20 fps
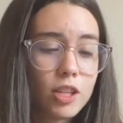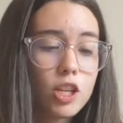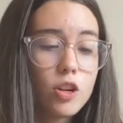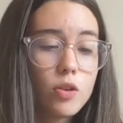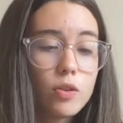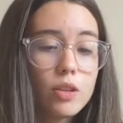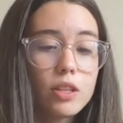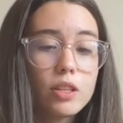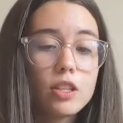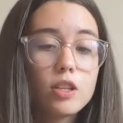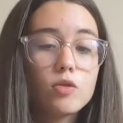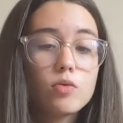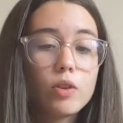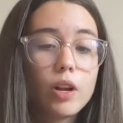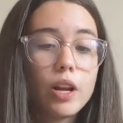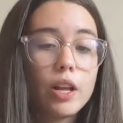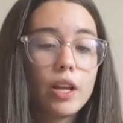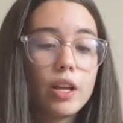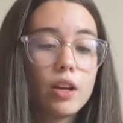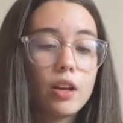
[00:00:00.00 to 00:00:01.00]
You know this is,
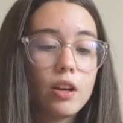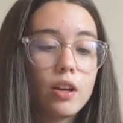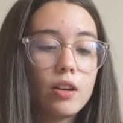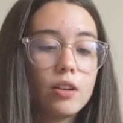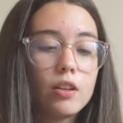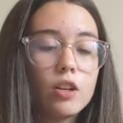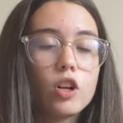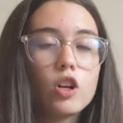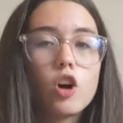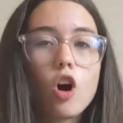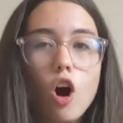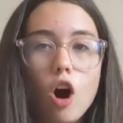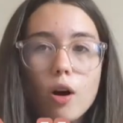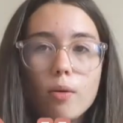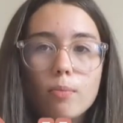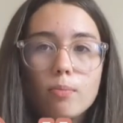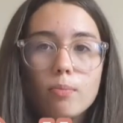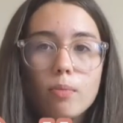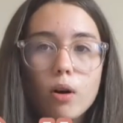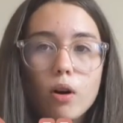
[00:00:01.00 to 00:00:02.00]
ready?
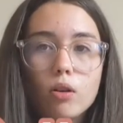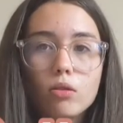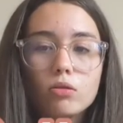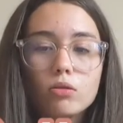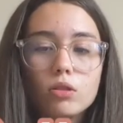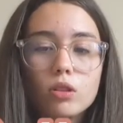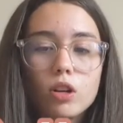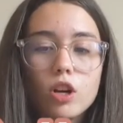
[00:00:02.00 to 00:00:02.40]
Cotton balls.